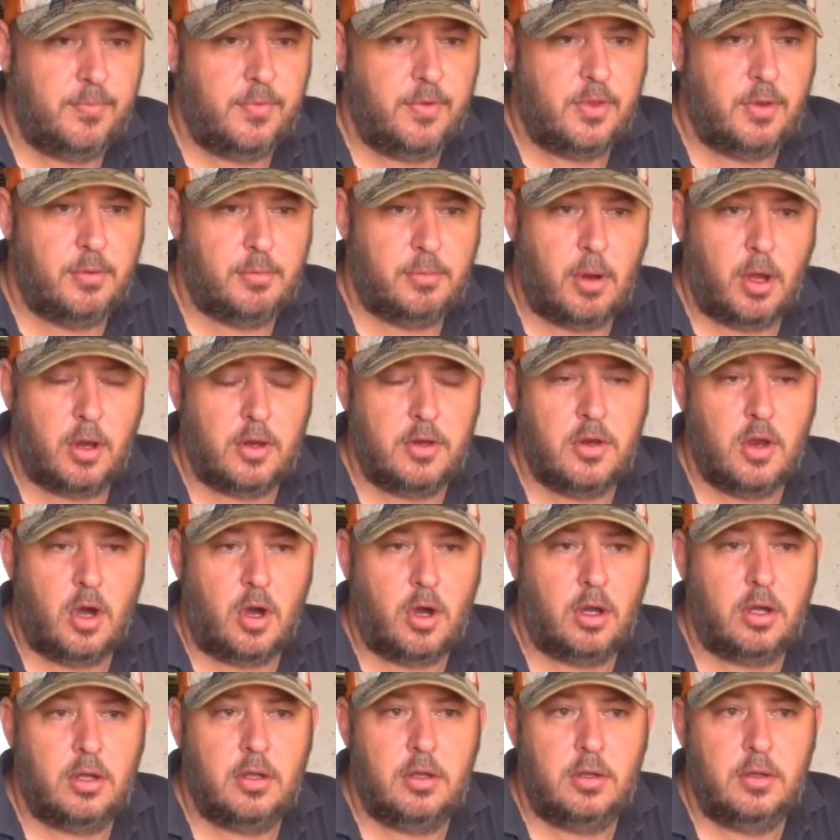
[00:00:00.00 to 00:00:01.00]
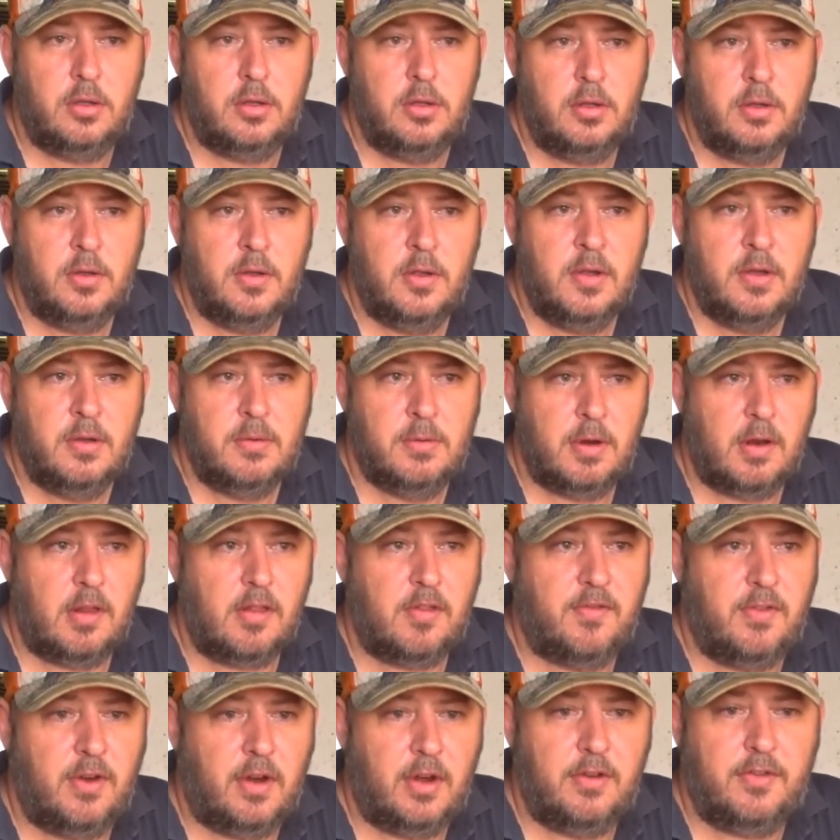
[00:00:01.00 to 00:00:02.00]
the rod knock when it was
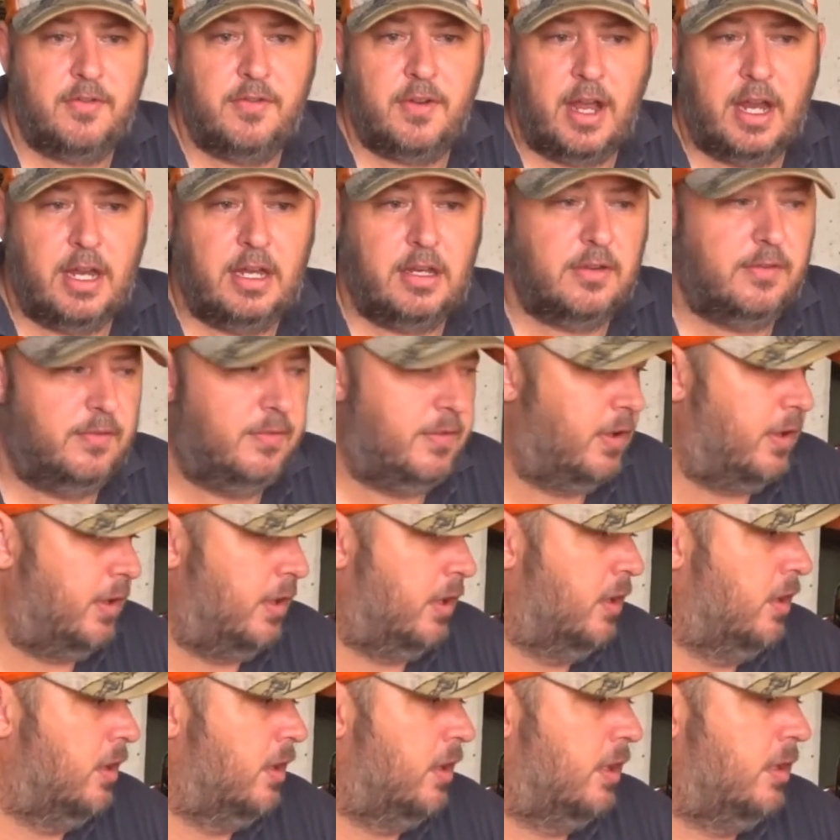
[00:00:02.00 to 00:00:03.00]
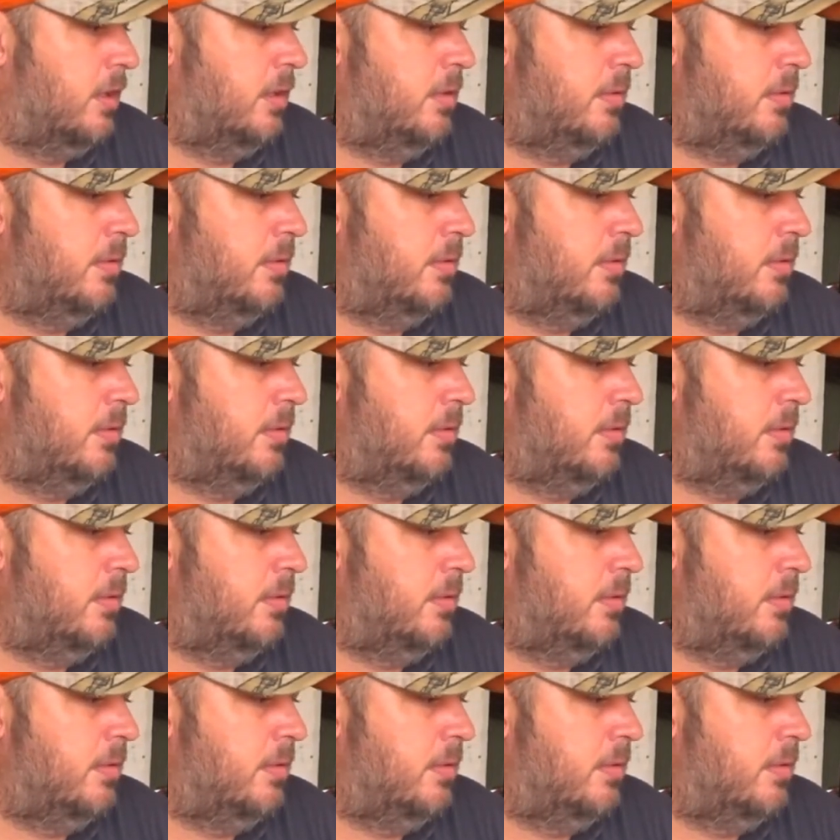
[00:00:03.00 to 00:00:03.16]
very faint and very early,